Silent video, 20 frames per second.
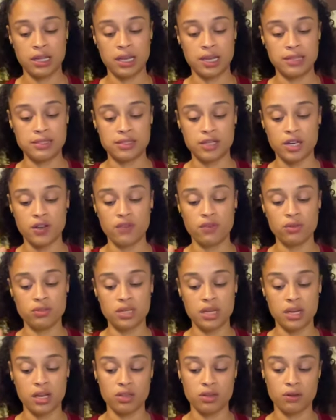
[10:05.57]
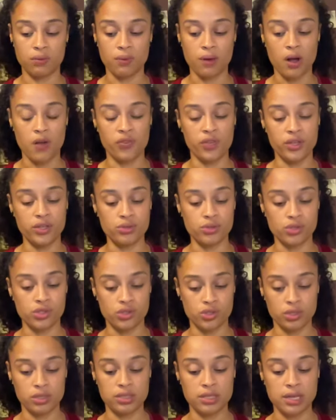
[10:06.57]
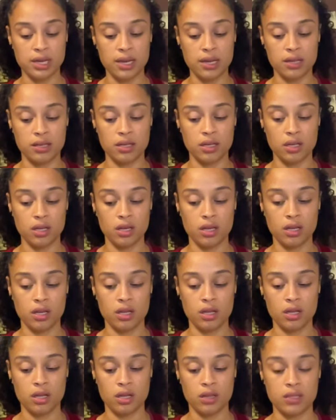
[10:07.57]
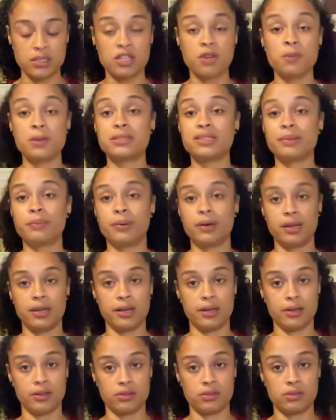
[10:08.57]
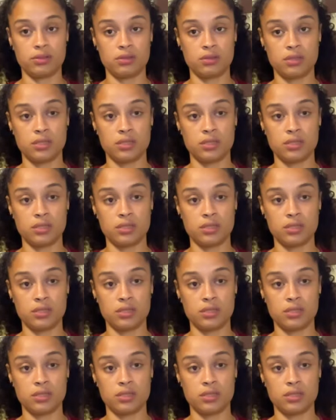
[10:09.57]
instead of you taking the route that you should take, this could be somebody else.